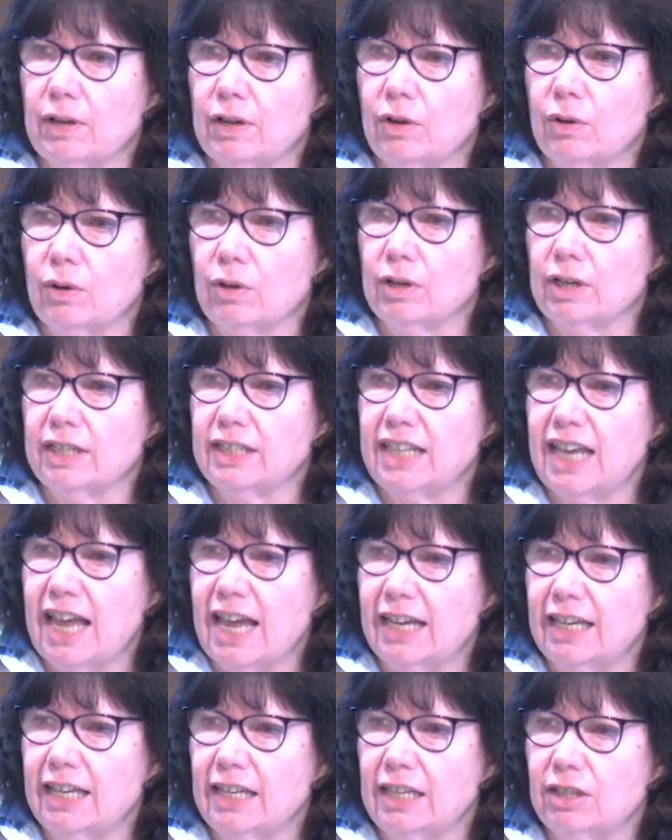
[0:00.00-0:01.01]
or
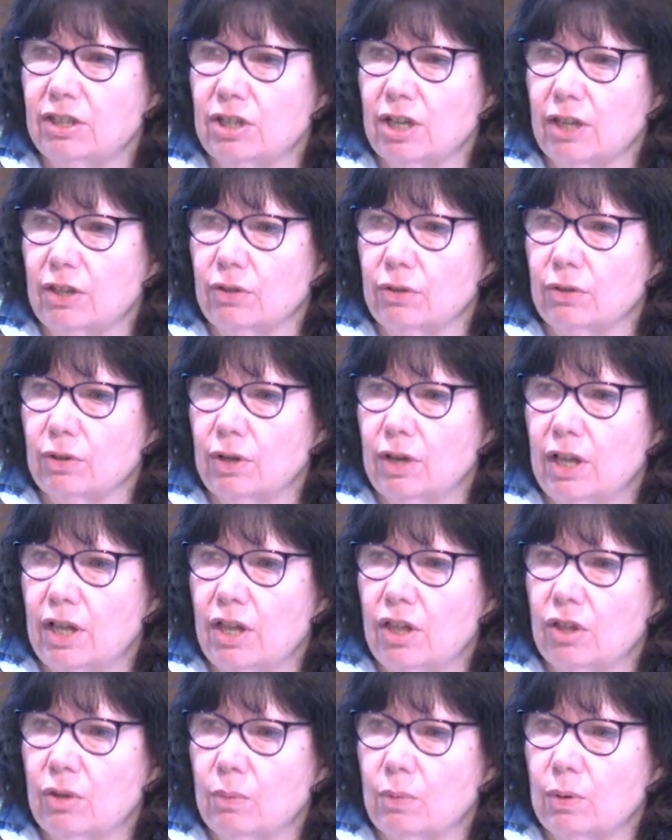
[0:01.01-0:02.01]
attacking each other?
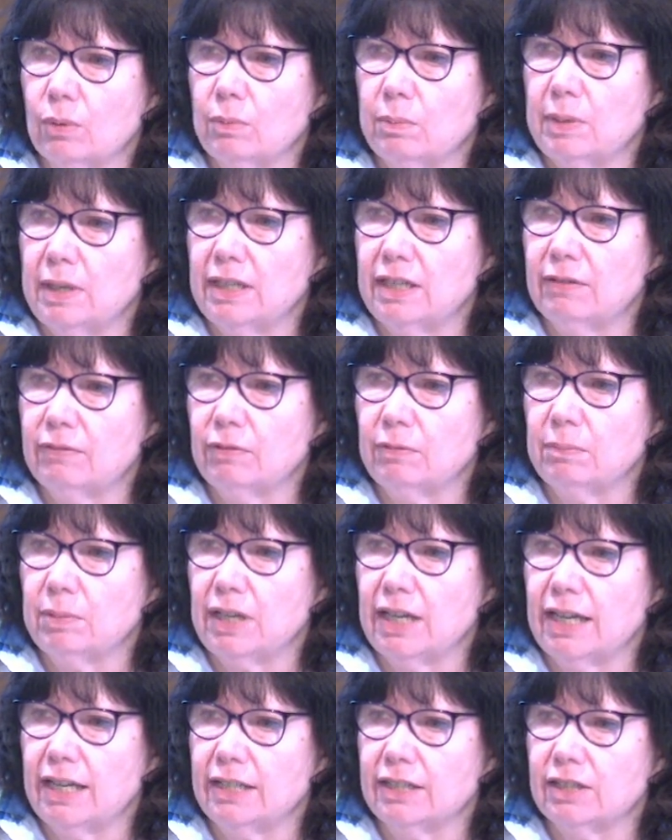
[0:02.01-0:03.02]
The world would be a different
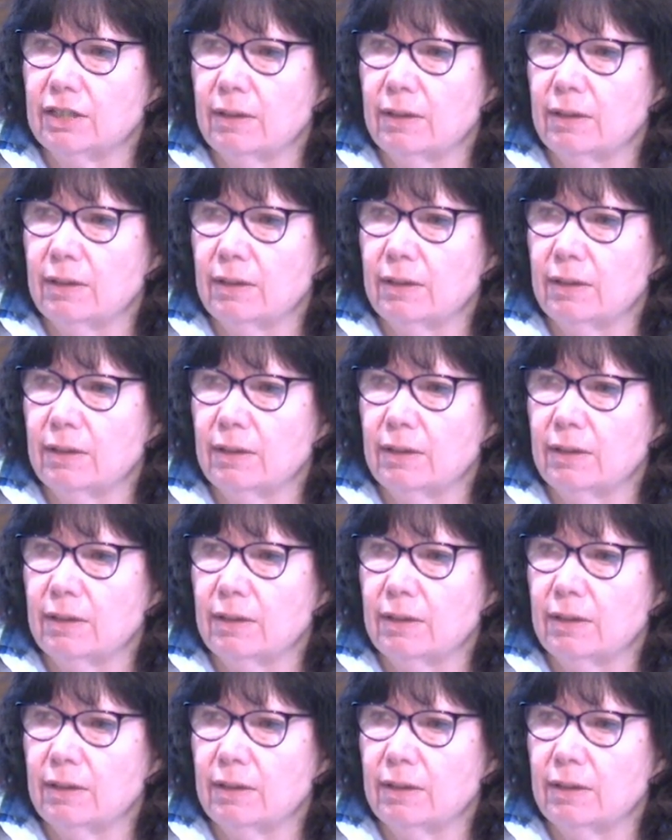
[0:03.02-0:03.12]
place.